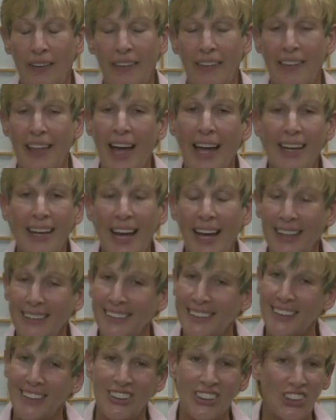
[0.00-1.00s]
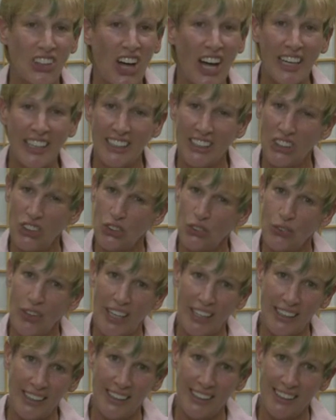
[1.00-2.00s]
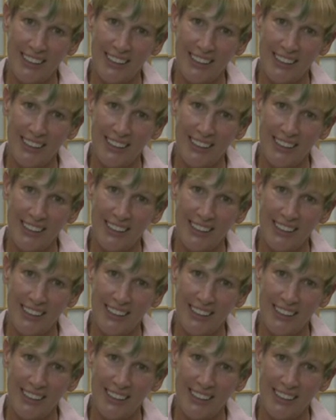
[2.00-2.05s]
That adds a lot of stress.